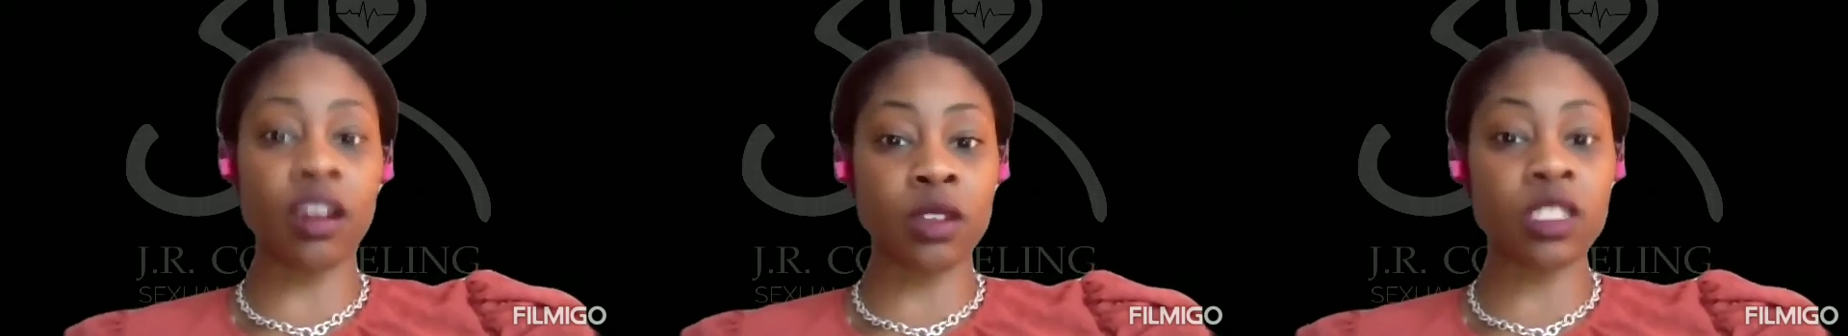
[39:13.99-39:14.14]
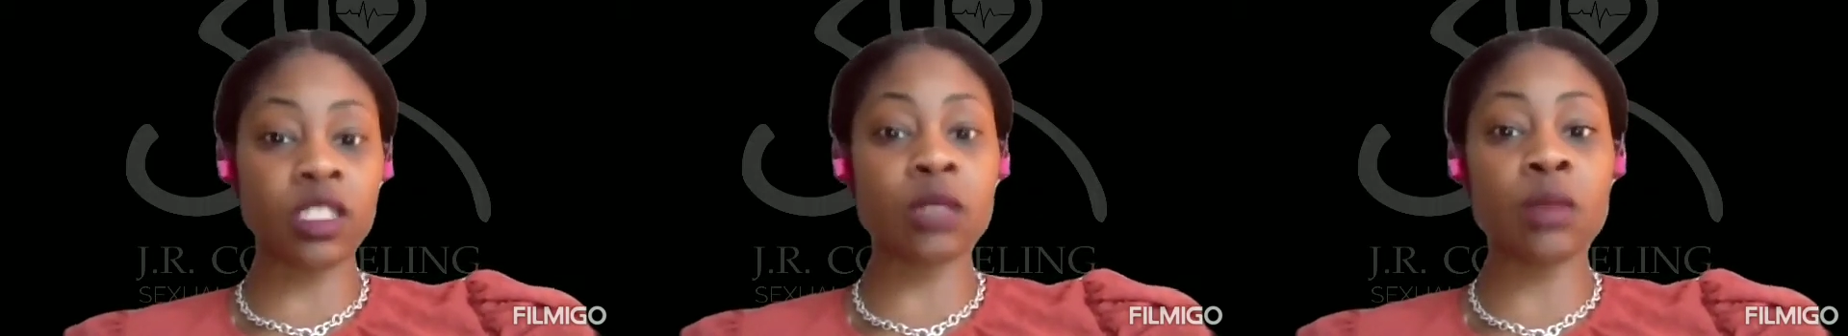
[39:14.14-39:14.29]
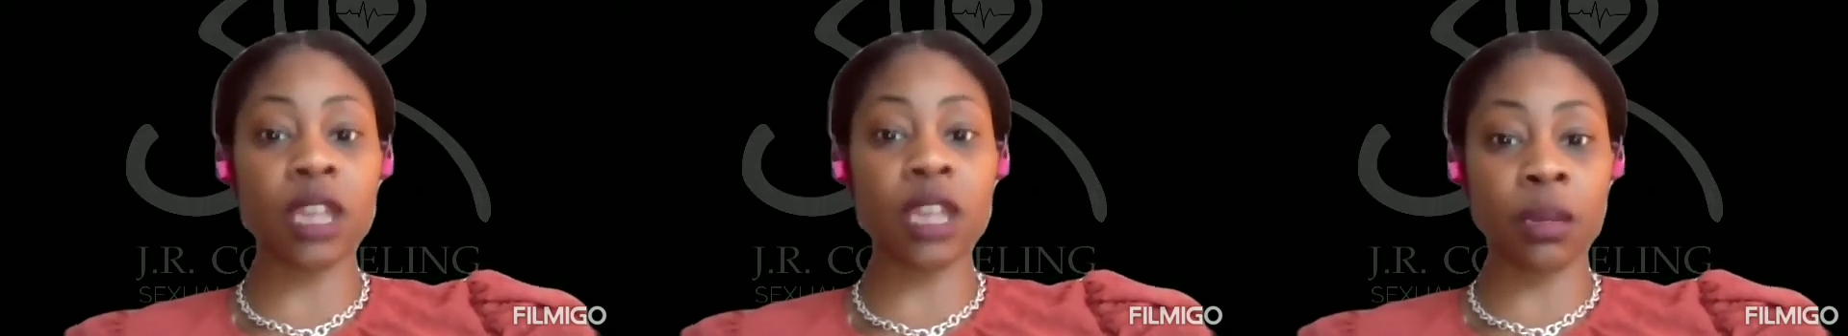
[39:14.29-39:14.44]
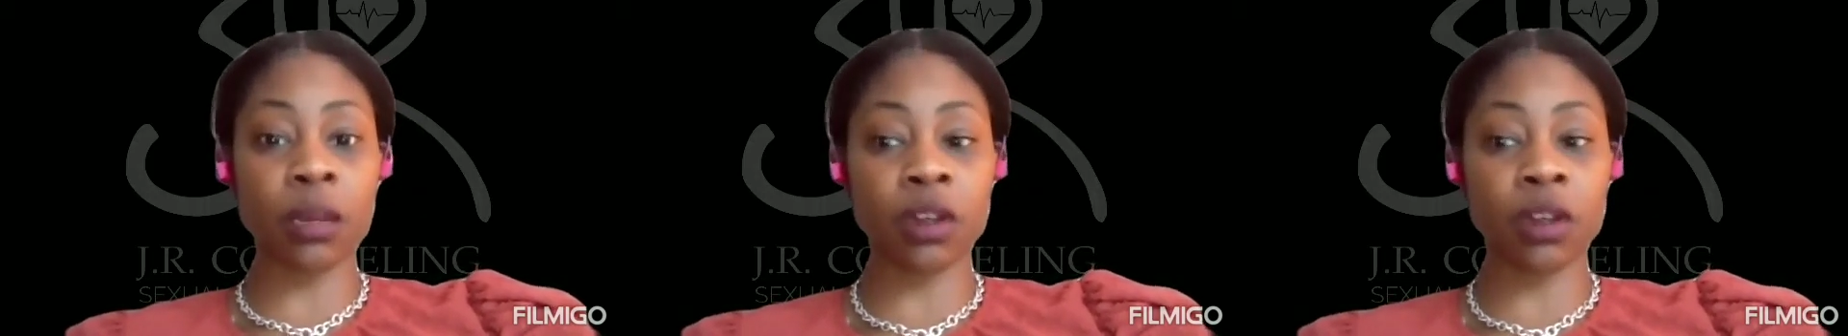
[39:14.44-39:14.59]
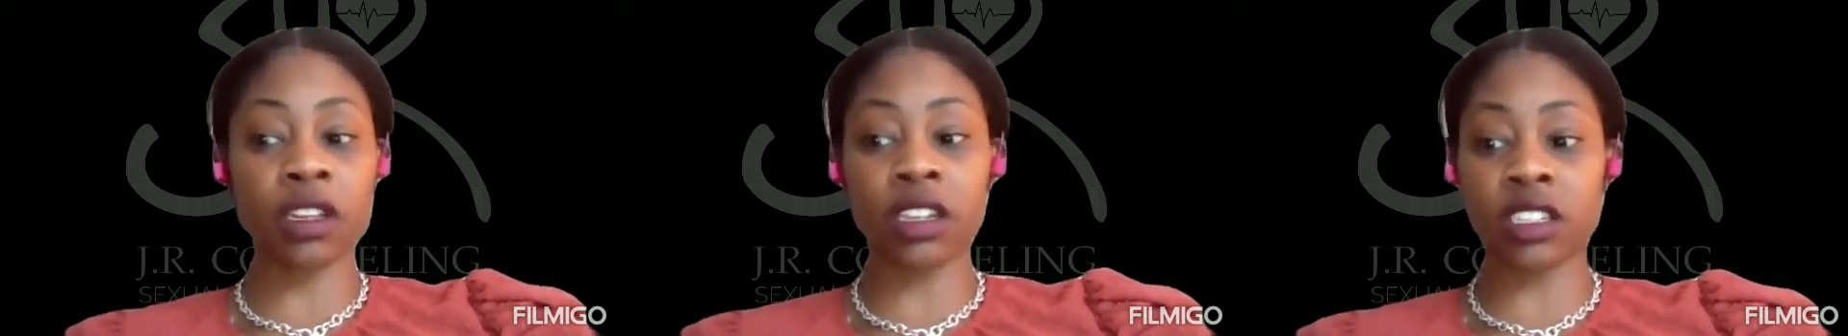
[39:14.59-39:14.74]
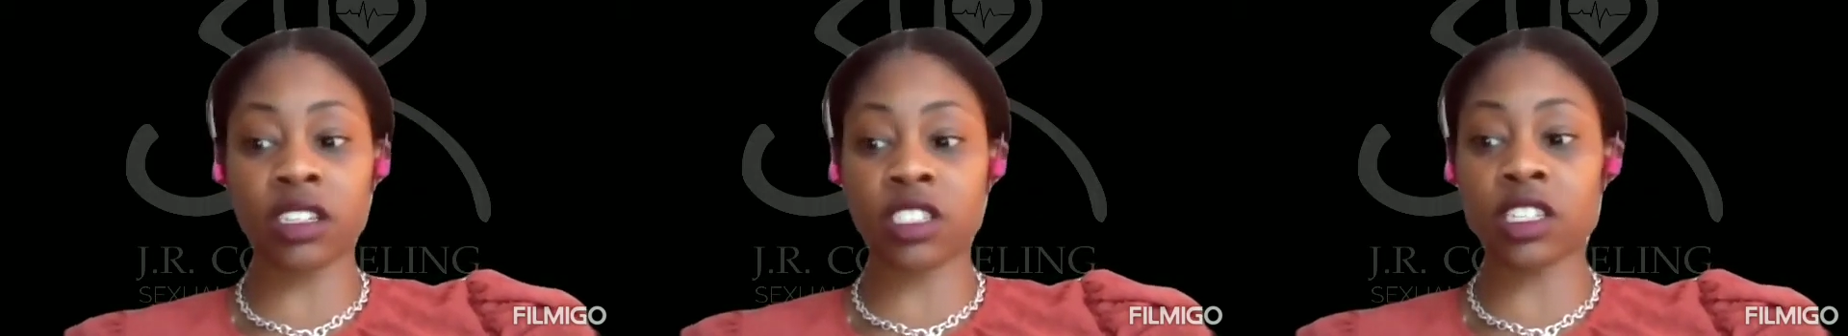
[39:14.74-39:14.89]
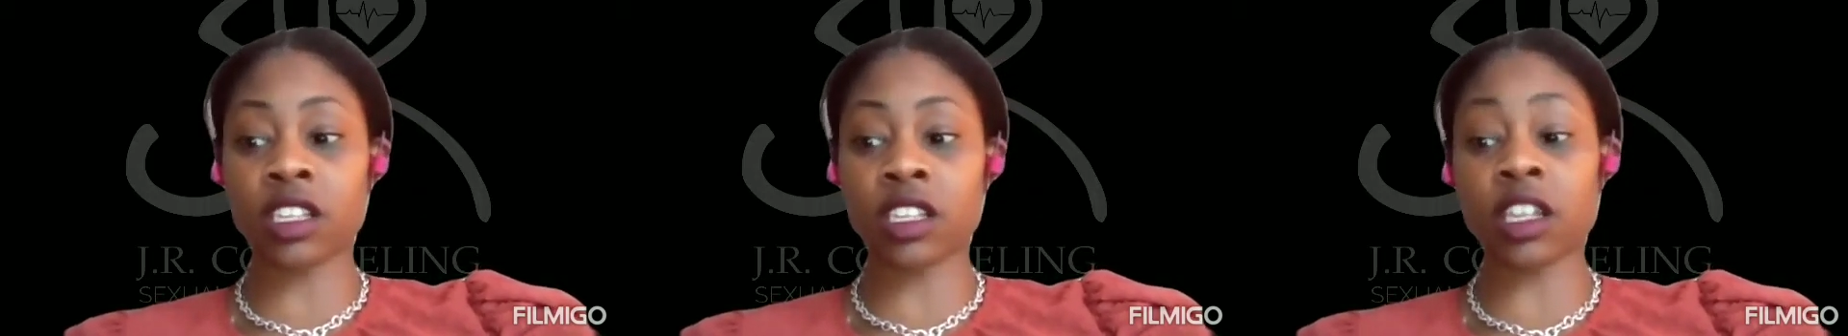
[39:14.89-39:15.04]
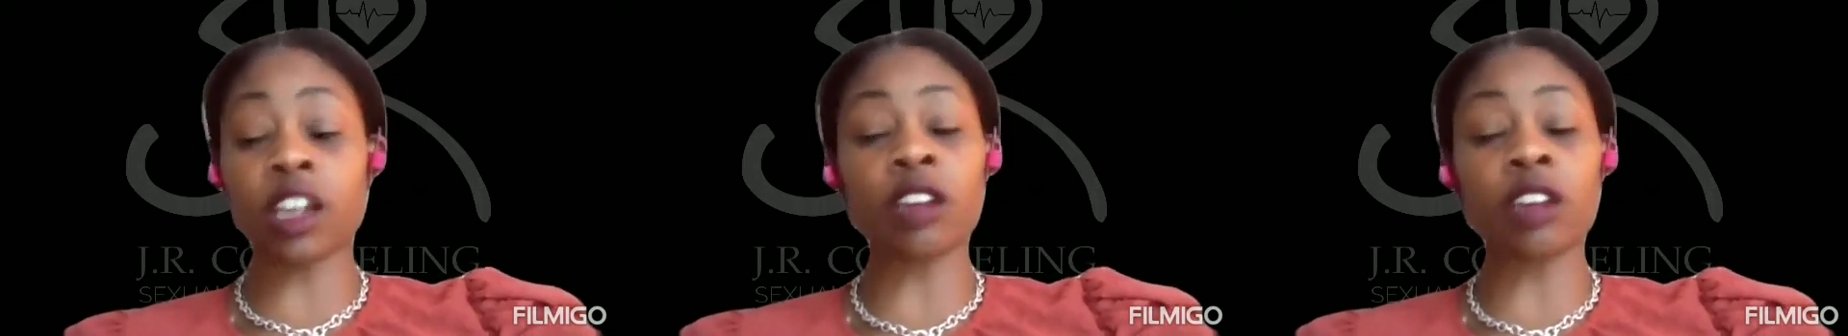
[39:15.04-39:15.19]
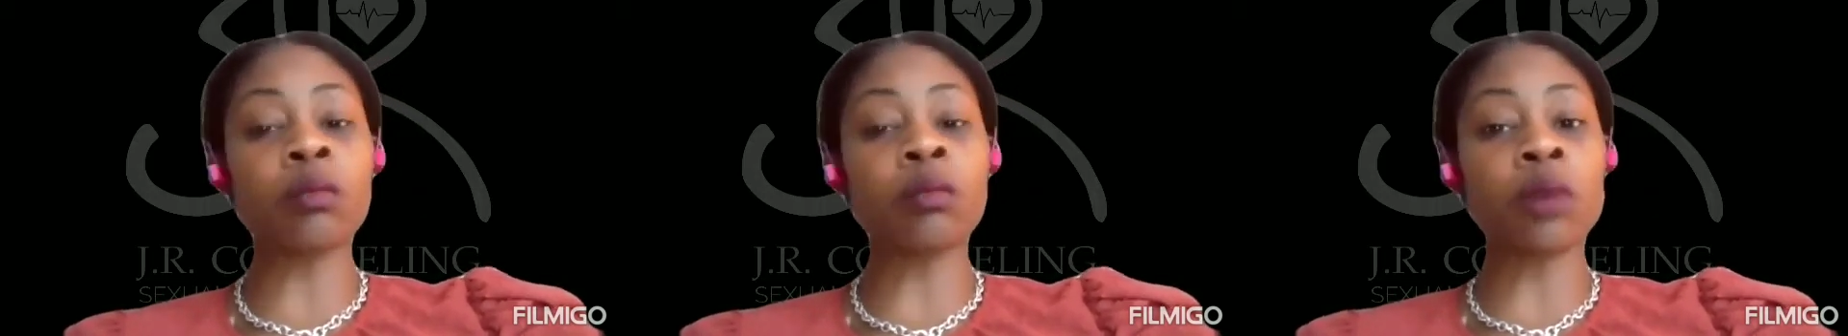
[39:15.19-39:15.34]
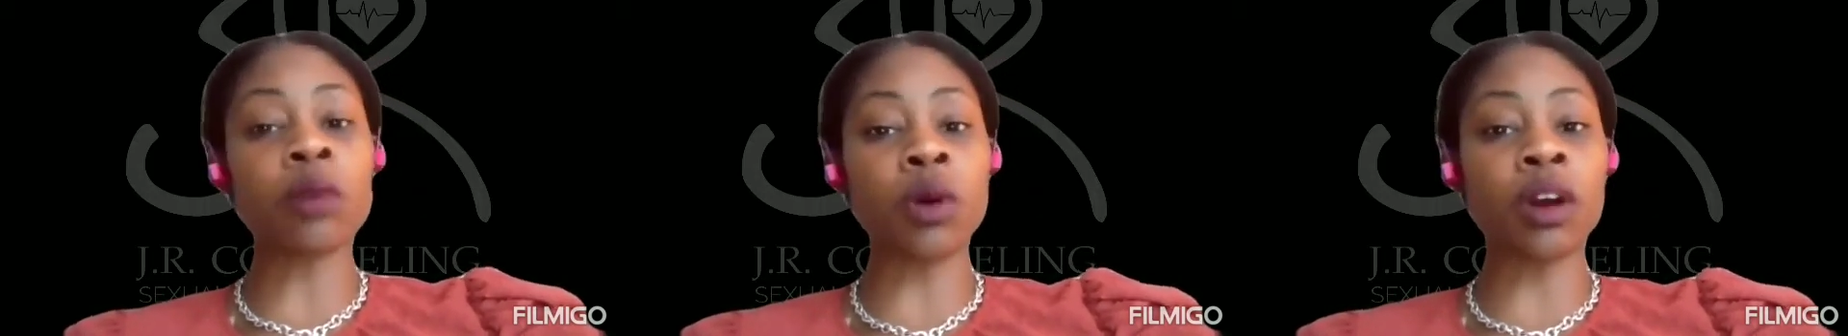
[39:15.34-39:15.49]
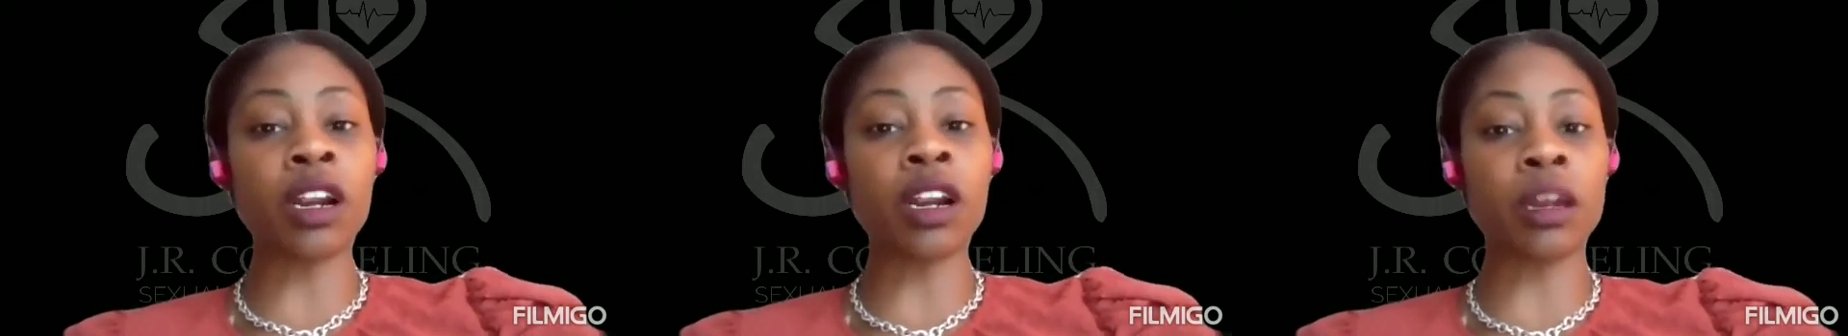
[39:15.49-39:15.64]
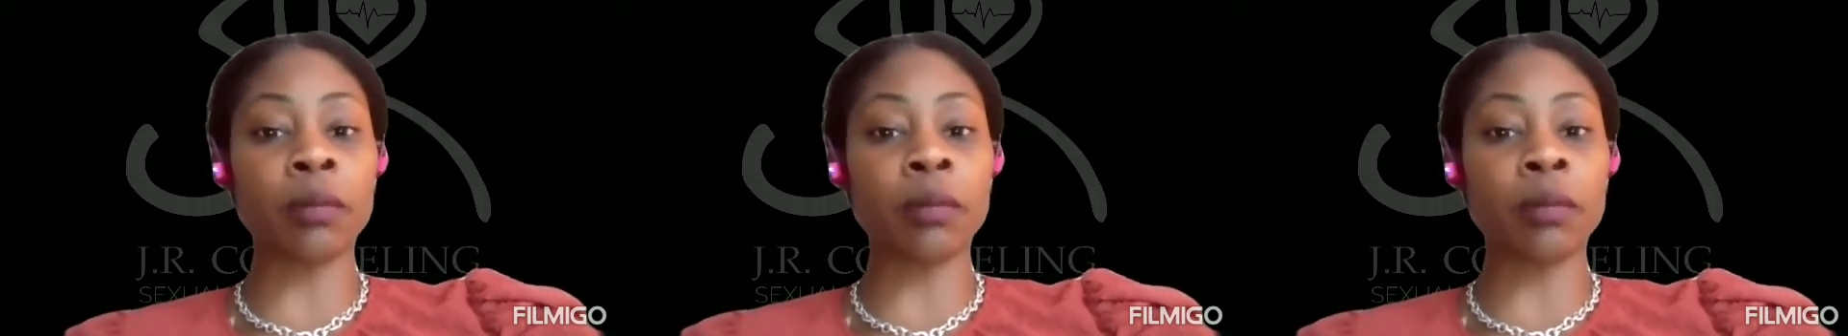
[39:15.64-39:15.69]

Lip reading: to be able to learn more